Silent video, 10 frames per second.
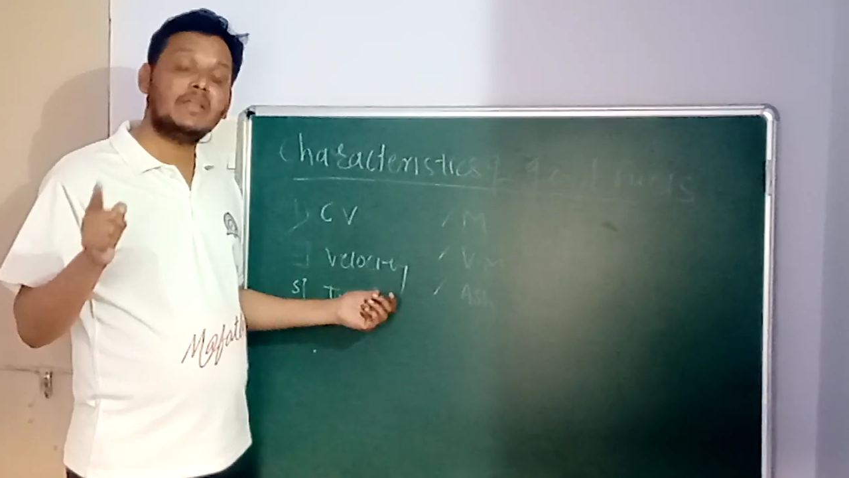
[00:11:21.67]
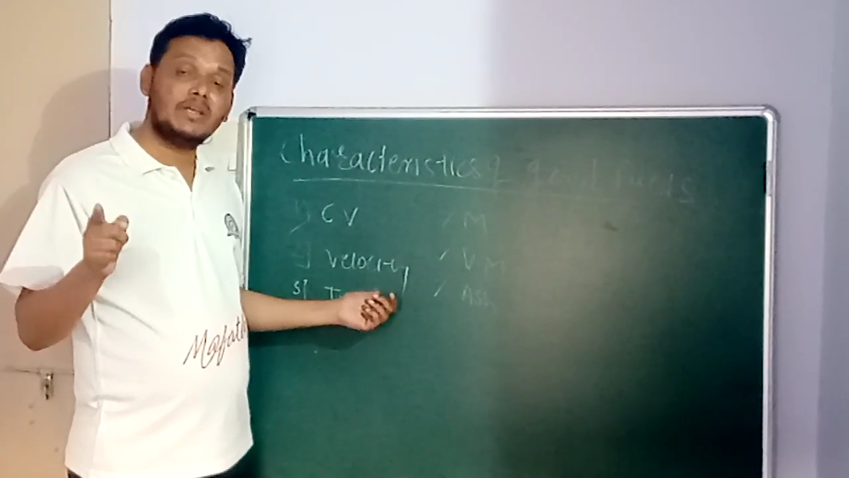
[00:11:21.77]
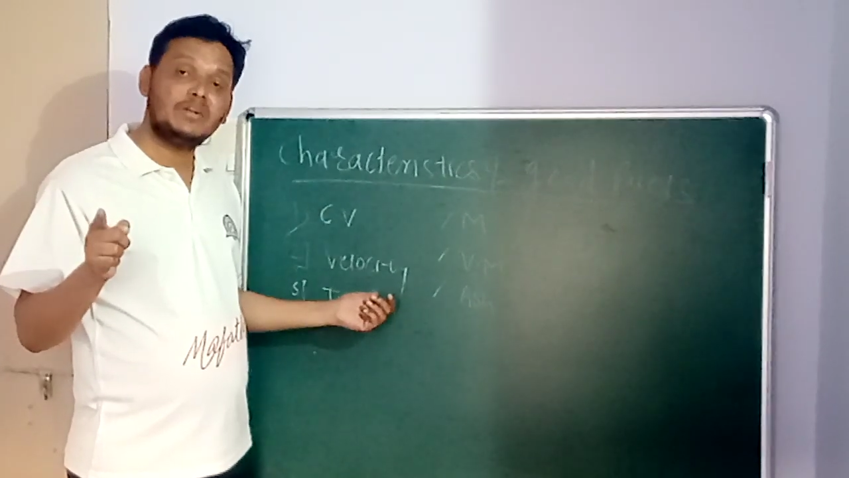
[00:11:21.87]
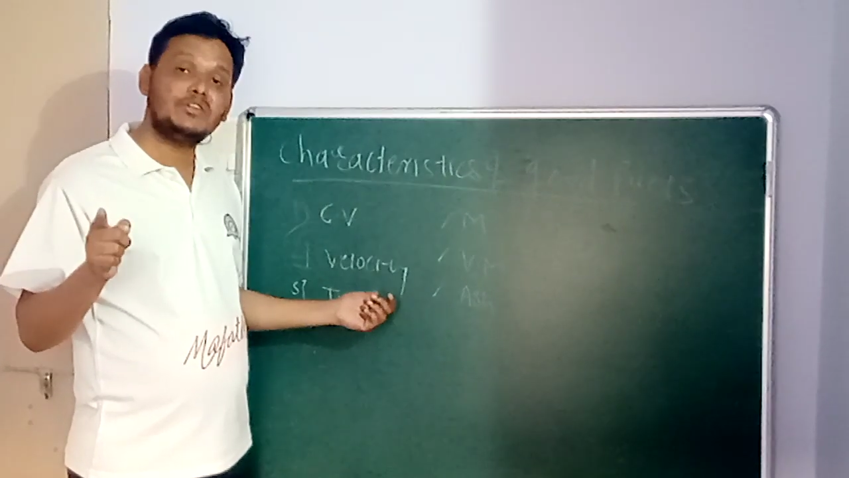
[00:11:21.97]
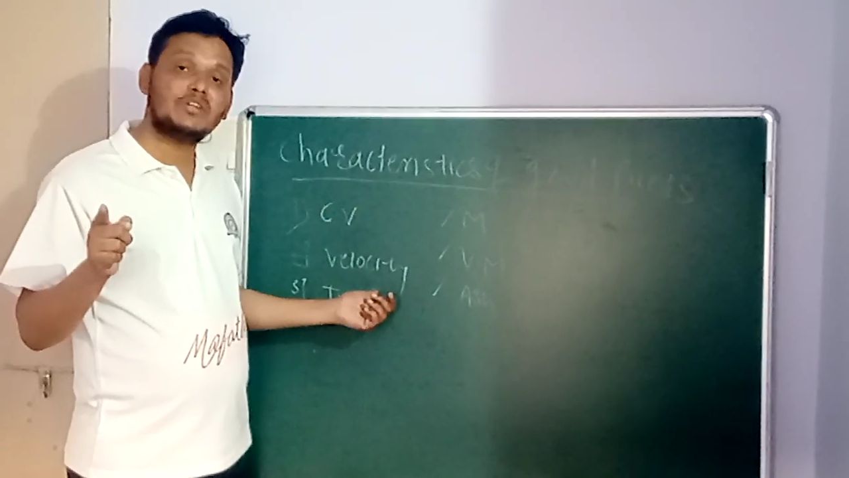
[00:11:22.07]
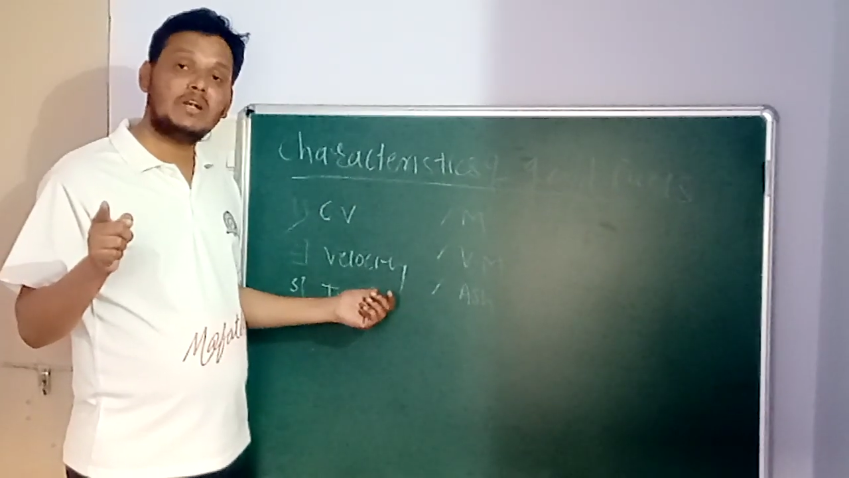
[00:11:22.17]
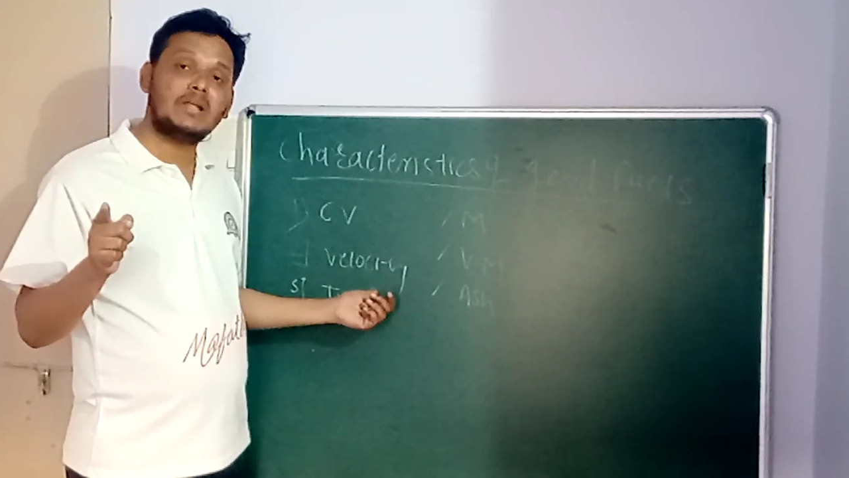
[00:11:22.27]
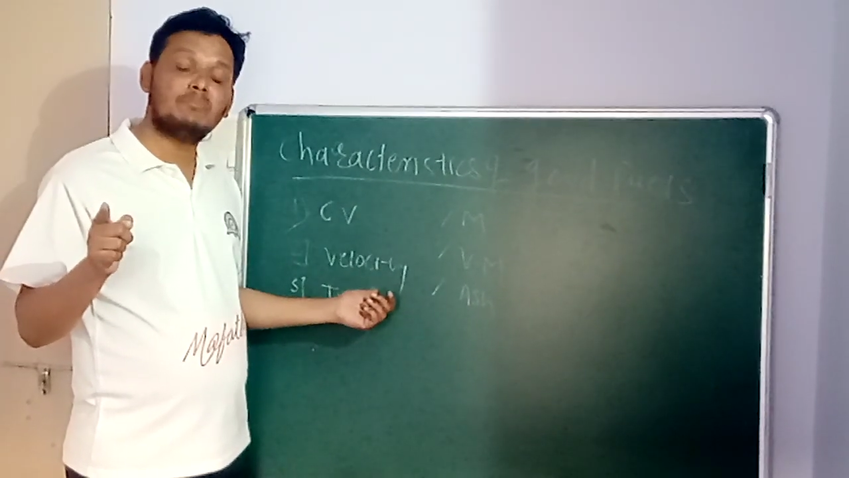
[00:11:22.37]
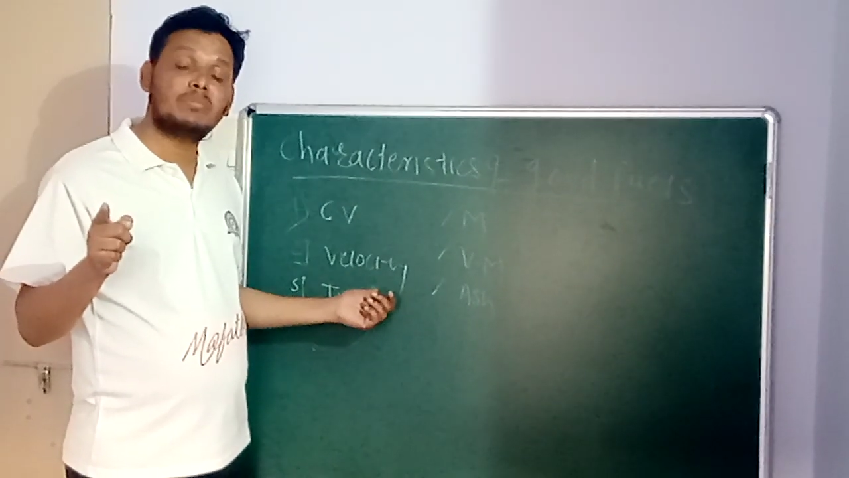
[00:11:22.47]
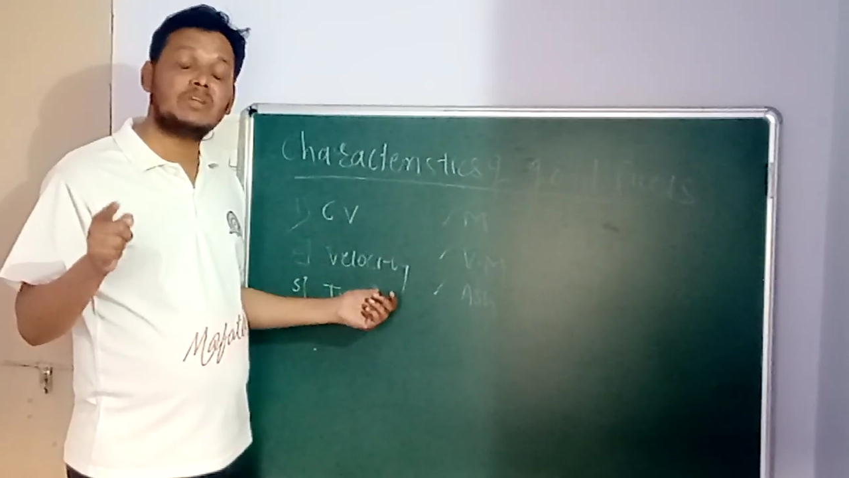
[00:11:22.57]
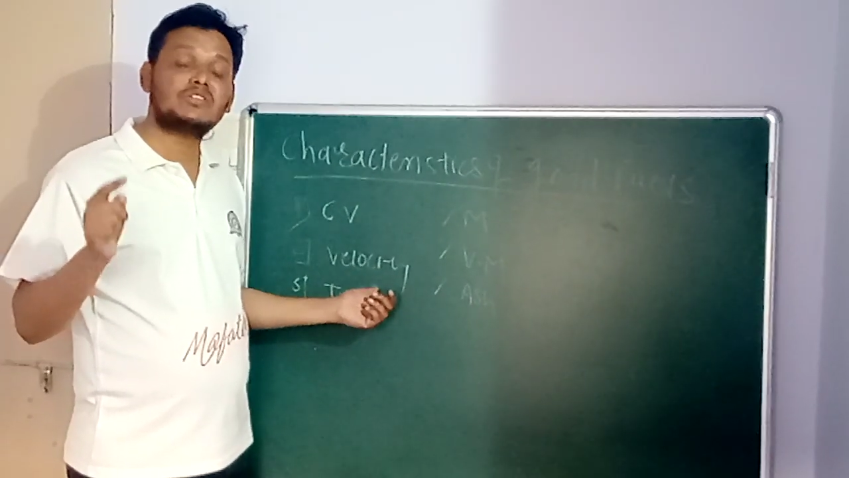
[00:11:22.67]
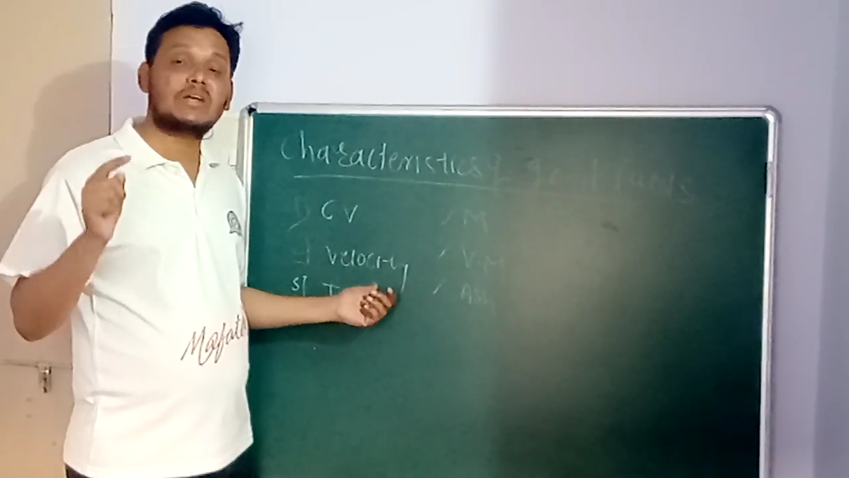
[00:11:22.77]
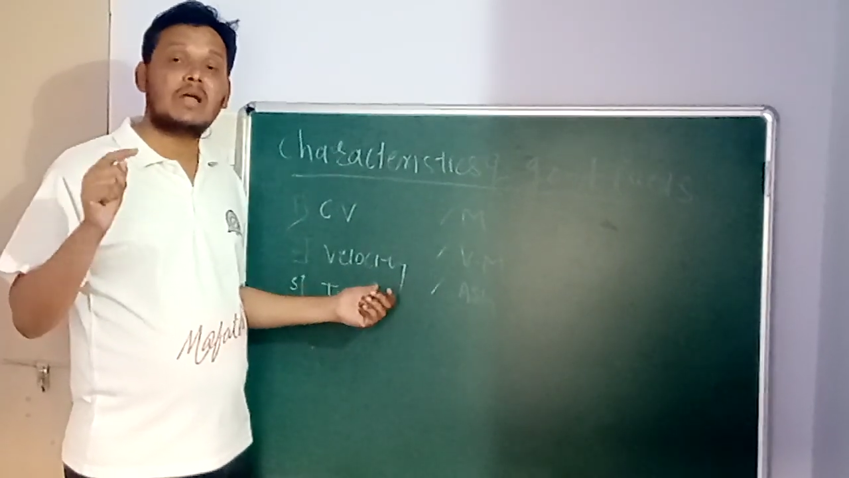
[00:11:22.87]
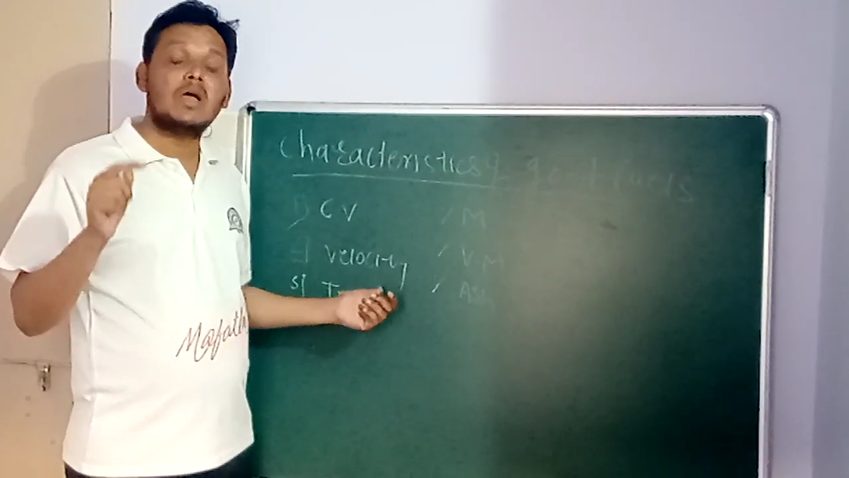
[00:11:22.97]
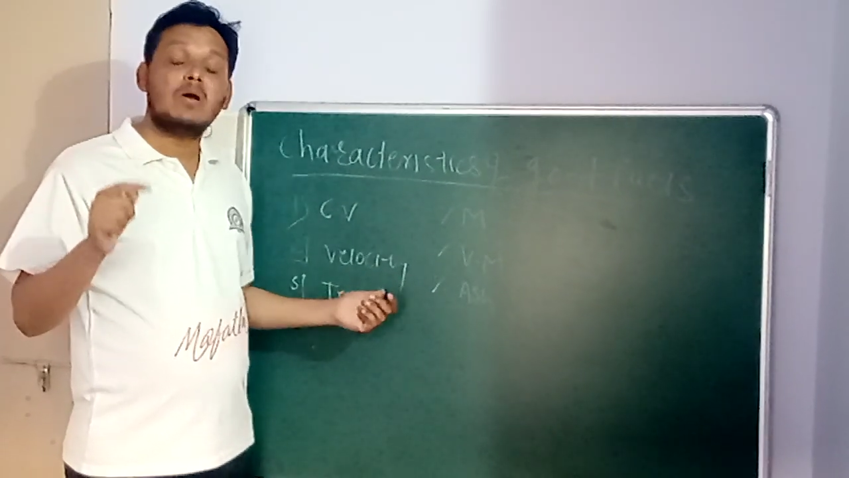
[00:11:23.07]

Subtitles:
ignition temperature.